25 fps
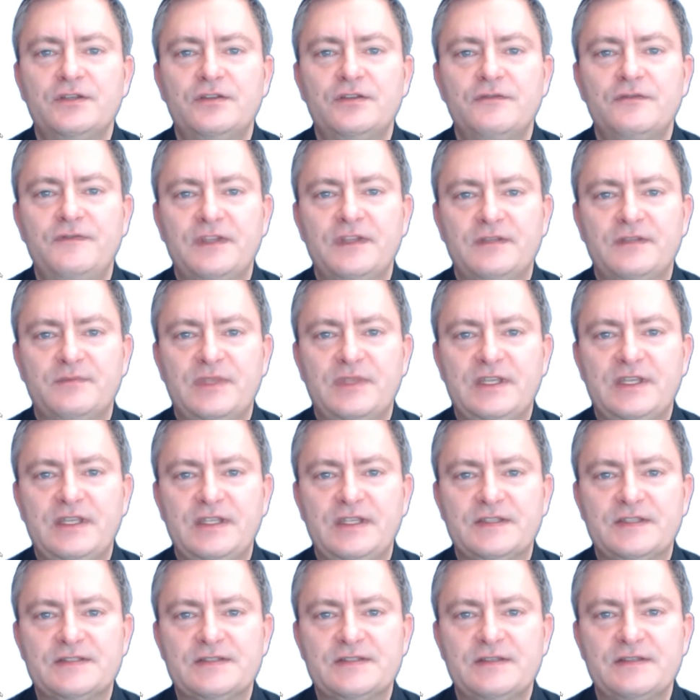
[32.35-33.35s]
to fit
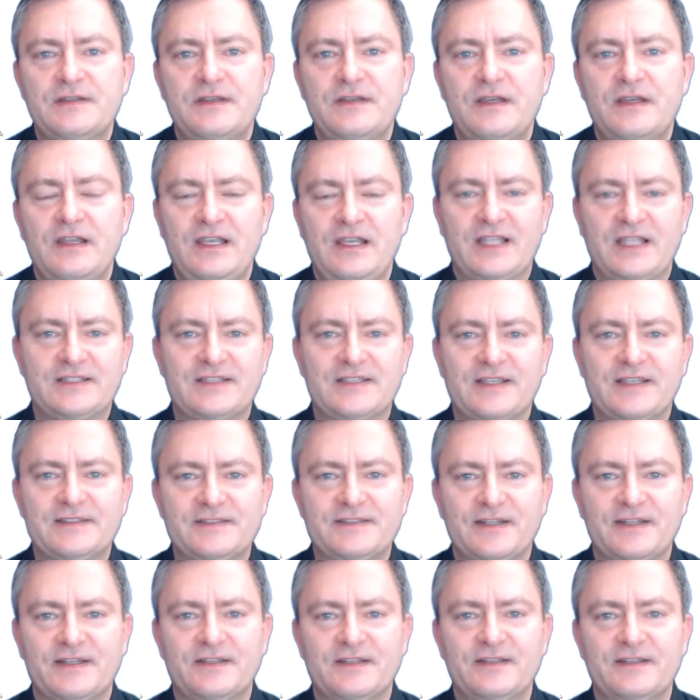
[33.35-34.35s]
PDs. Let's get
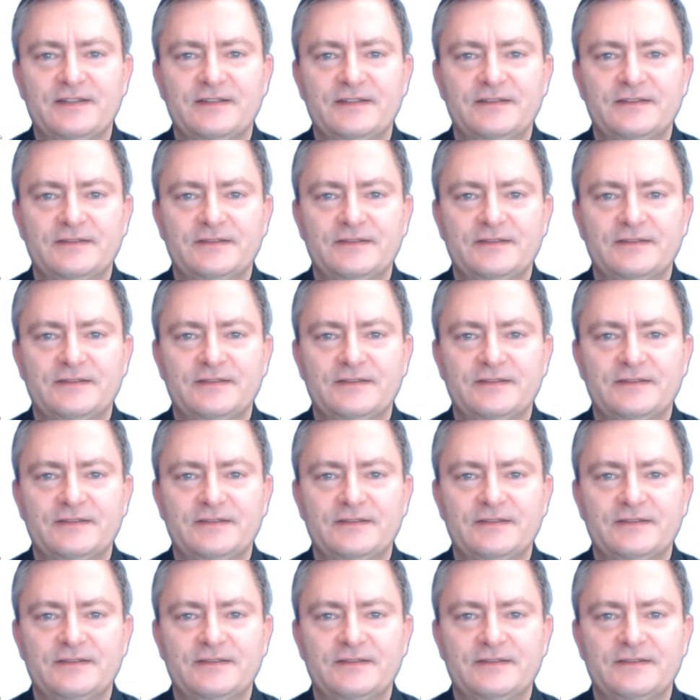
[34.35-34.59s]
started.